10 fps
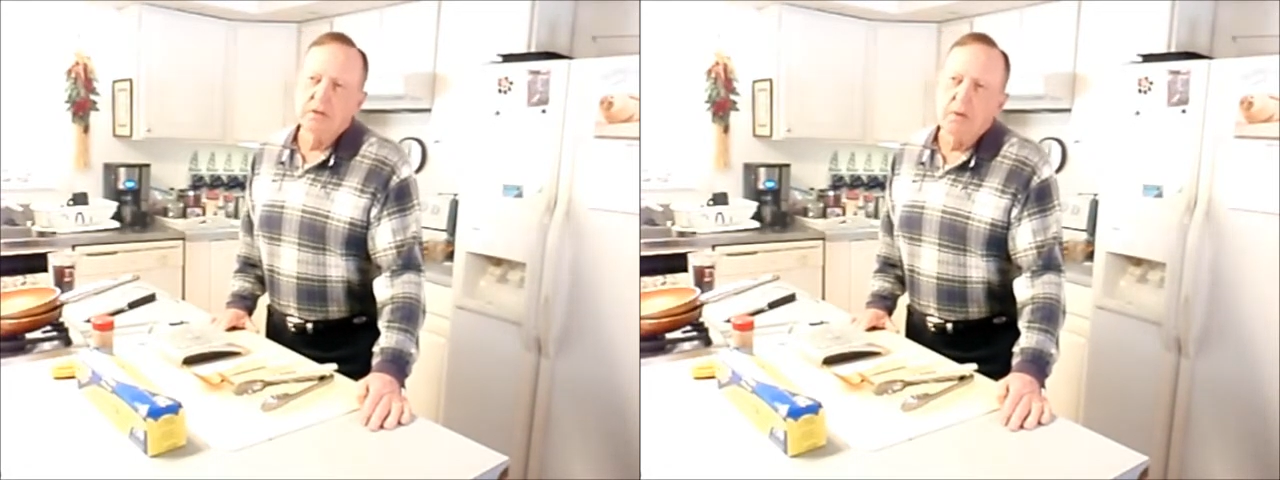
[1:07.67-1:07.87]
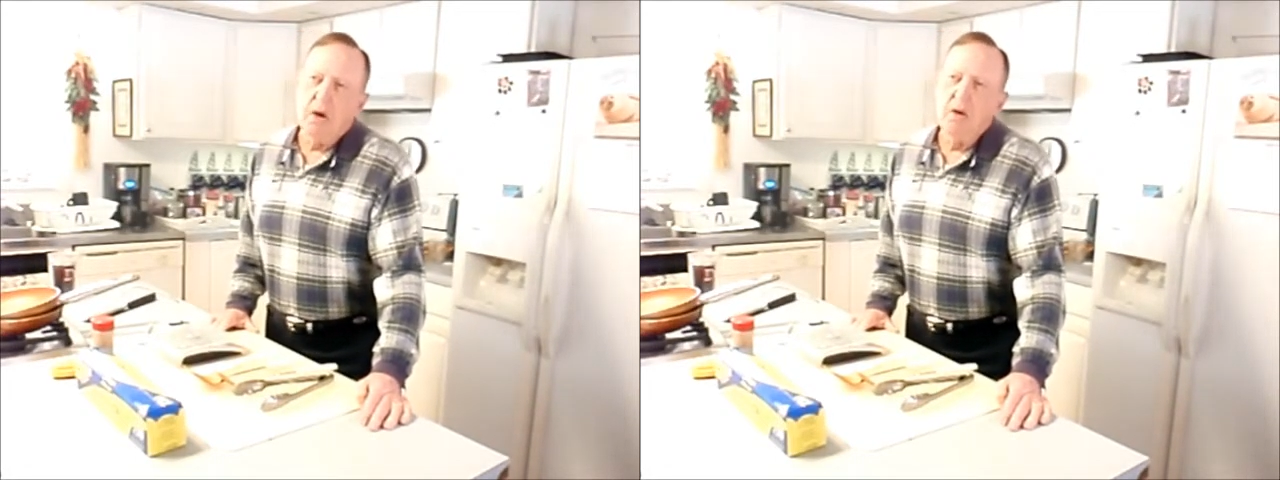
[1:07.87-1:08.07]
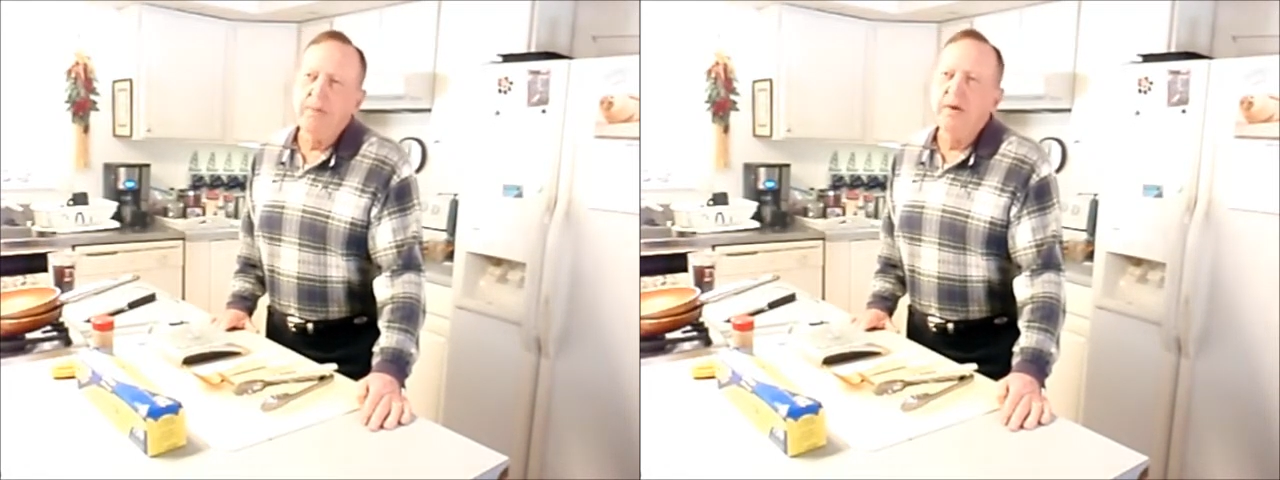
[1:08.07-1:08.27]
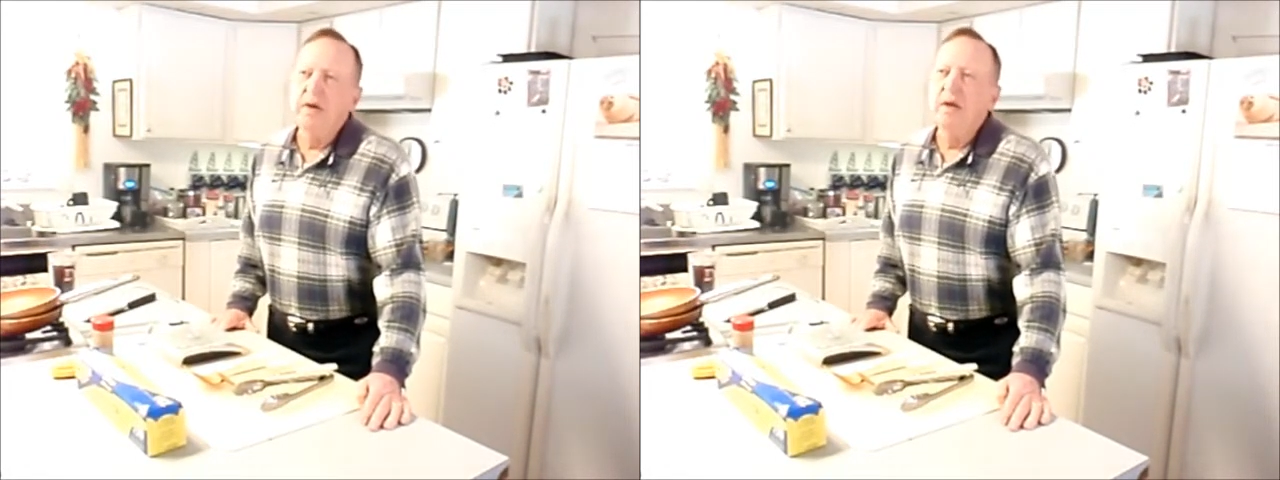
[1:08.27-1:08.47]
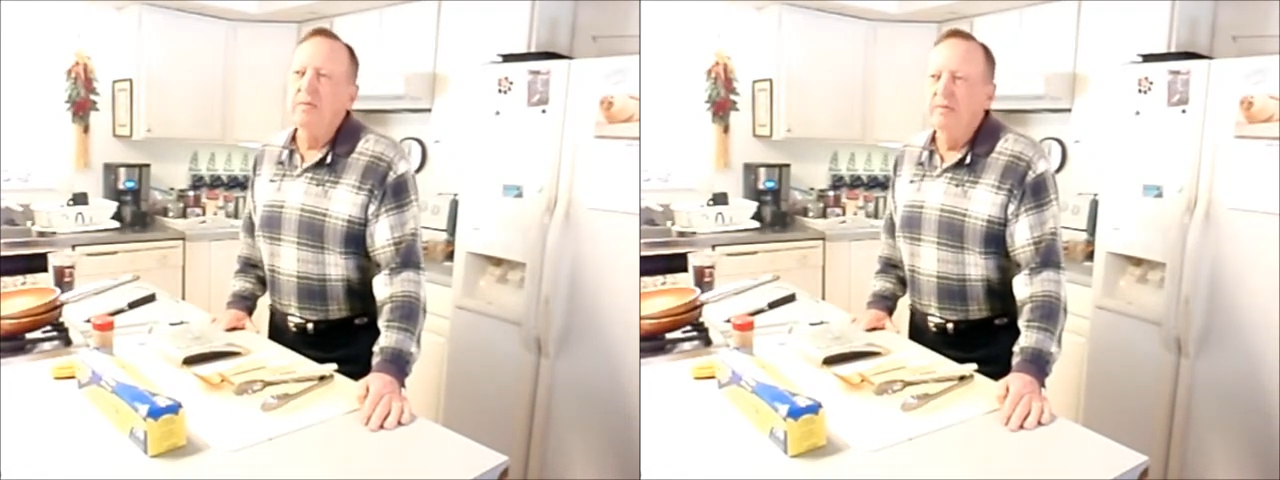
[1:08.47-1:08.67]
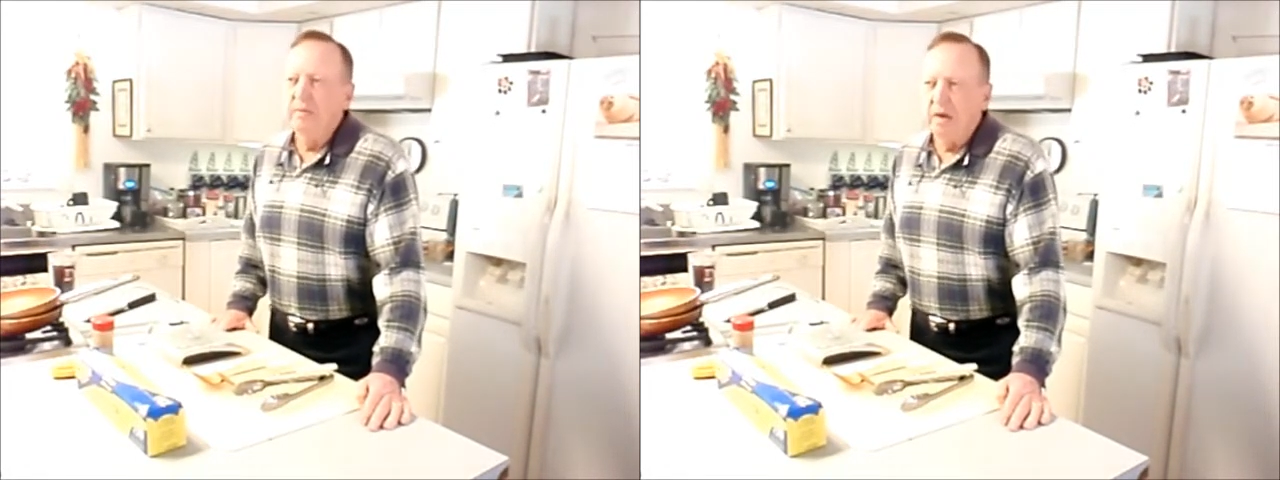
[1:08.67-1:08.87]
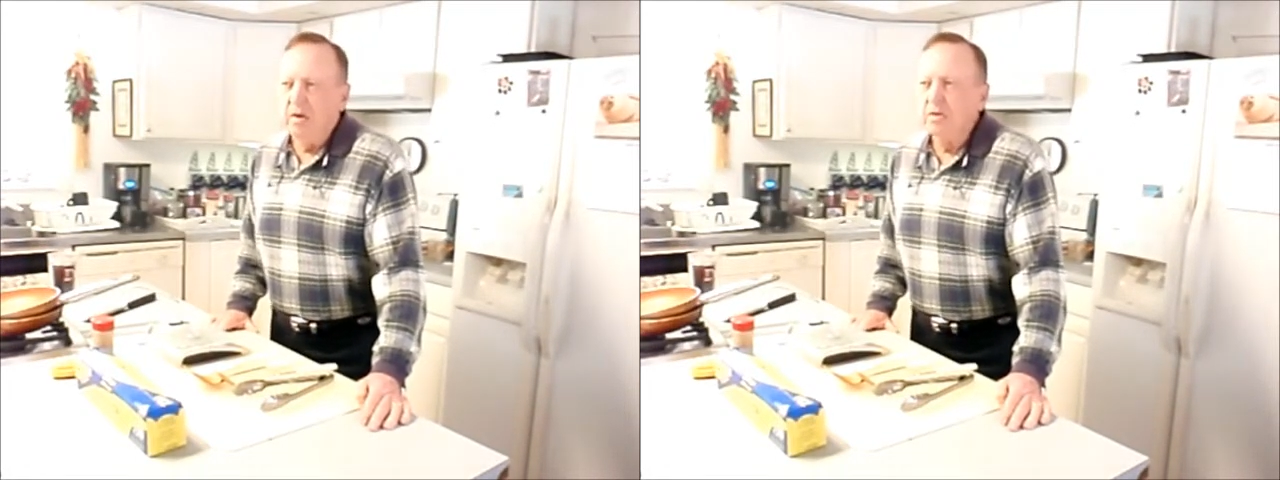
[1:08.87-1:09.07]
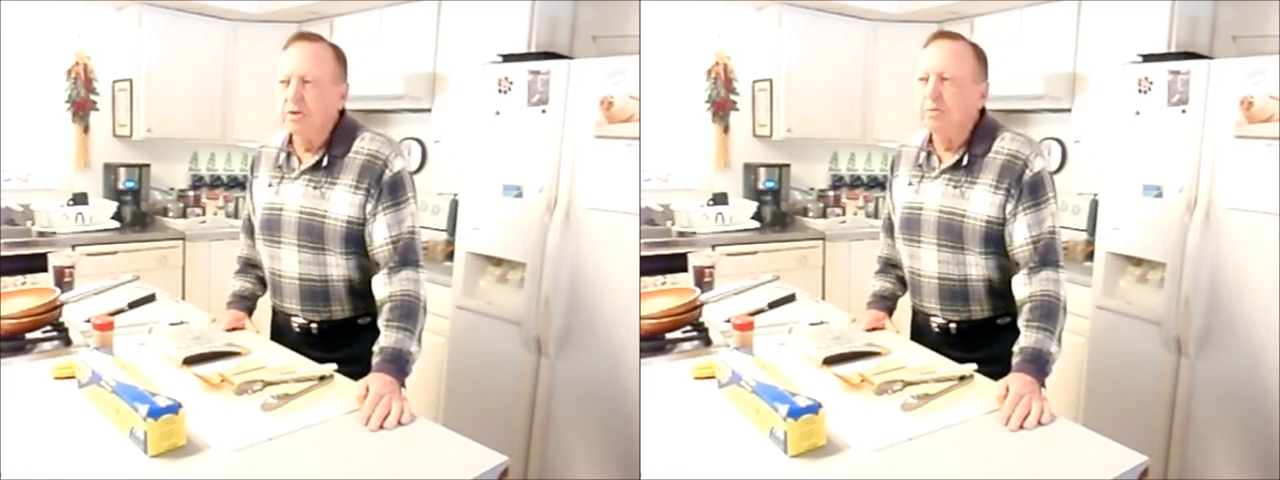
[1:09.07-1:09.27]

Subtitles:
small pot, large